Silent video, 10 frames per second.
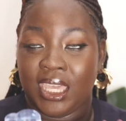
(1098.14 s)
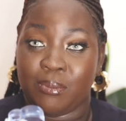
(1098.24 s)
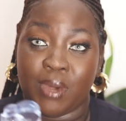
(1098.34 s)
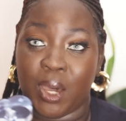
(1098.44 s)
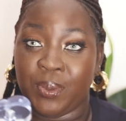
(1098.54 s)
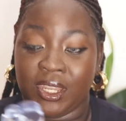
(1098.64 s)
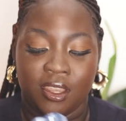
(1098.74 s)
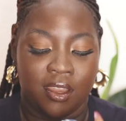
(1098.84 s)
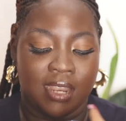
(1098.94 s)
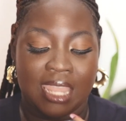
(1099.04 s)
In my
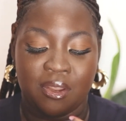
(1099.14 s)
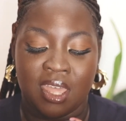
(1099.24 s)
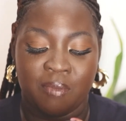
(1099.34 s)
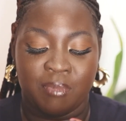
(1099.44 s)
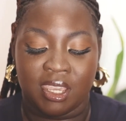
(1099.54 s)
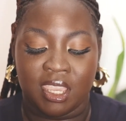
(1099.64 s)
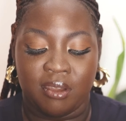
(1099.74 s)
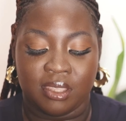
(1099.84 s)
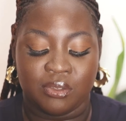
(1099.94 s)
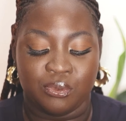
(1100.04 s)
opinion, I don't have
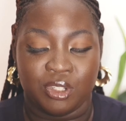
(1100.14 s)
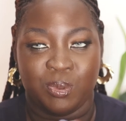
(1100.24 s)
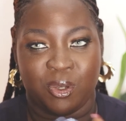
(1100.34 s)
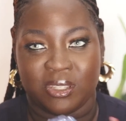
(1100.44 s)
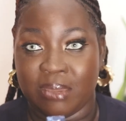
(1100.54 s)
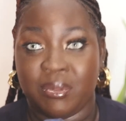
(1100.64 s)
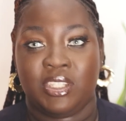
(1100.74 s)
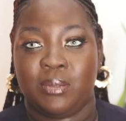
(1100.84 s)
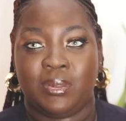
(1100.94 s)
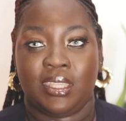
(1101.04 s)
Baccarat Rouge because I'm a
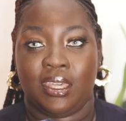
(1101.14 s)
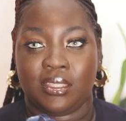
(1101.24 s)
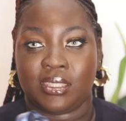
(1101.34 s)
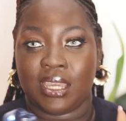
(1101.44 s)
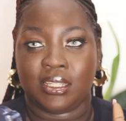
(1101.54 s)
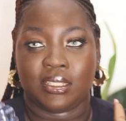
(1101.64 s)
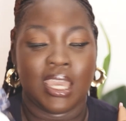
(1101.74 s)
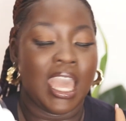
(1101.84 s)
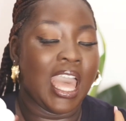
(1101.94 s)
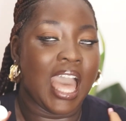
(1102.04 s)
cheapskate,
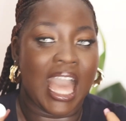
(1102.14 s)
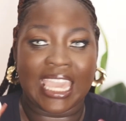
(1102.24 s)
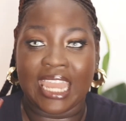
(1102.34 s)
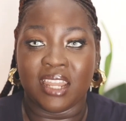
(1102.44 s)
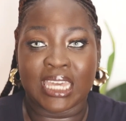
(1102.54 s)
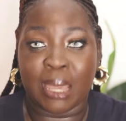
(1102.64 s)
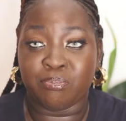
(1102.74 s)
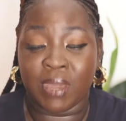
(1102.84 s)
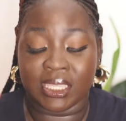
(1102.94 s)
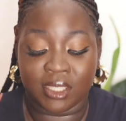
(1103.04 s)
and I kind of
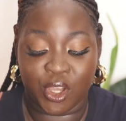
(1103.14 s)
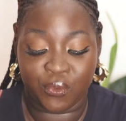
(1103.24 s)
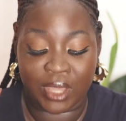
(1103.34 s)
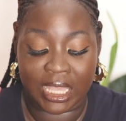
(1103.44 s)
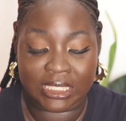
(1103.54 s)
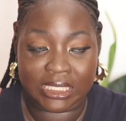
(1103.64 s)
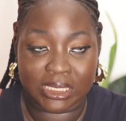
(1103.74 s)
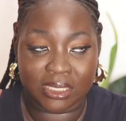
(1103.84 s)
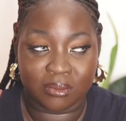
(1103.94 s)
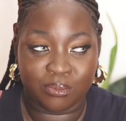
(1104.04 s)
capped myself at
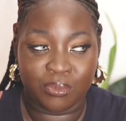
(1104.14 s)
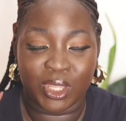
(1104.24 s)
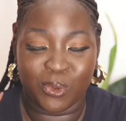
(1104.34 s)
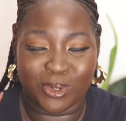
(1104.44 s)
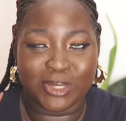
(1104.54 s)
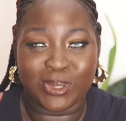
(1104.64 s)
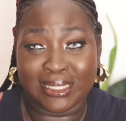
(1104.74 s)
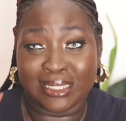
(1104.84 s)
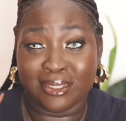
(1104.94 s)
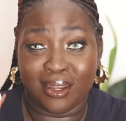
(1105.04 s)

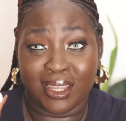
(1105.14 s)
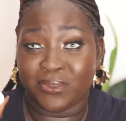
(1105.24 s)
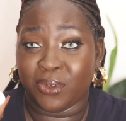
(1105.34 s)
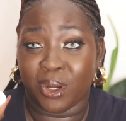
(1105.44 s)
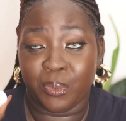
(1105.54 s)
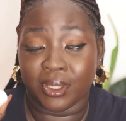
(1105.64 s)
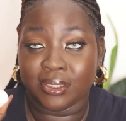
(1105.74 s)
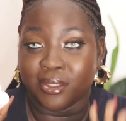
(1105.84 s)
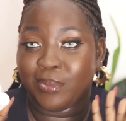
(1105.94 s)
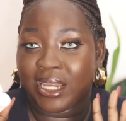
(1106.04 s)
$120 for a
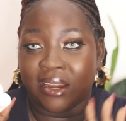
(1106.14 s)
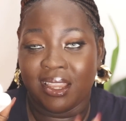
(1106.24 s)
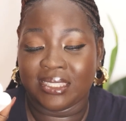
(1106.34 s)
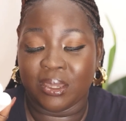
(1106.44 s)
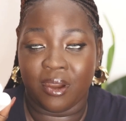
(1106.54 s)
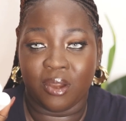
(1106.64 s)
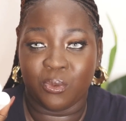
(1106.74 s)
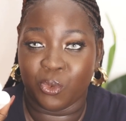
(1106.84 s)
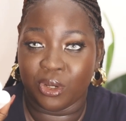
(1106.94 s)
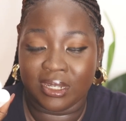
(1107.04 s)
bottle. Baccarat is
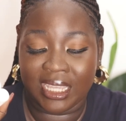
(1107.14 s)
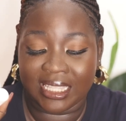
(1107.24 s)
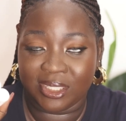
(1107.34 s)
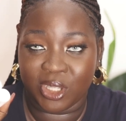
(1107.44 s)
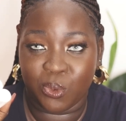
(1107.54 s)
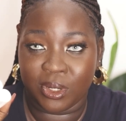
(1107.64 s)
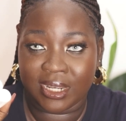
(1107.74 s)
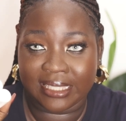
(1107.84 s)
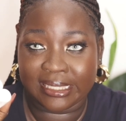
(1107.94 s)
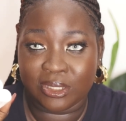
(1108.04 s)
around $180 or
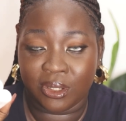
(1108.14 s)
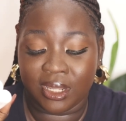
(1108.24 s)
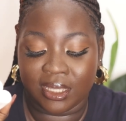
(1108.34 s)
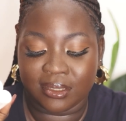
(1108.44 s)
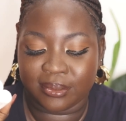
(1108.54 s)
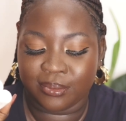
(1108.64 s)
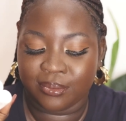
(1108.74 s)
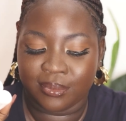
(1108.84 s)
$190.